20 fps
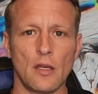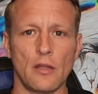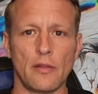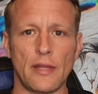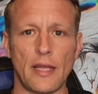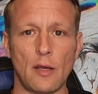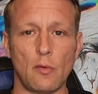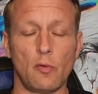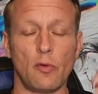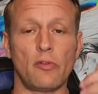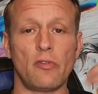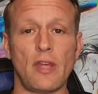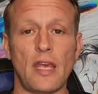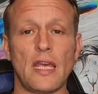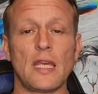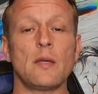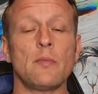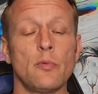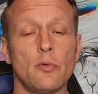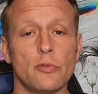that was
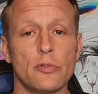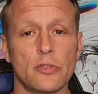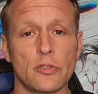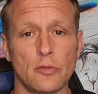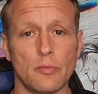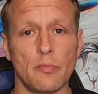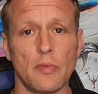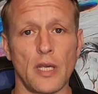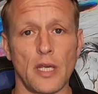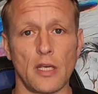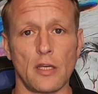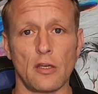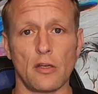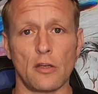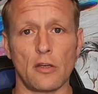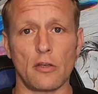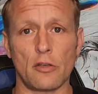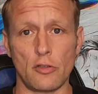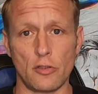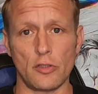able to make
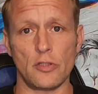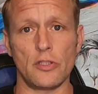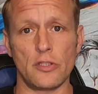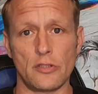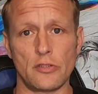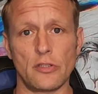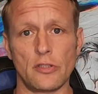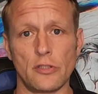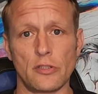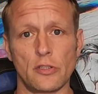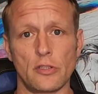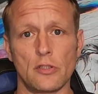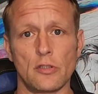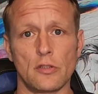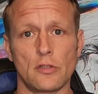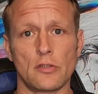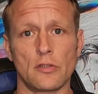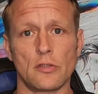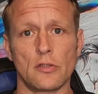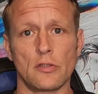good
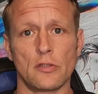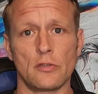decisions.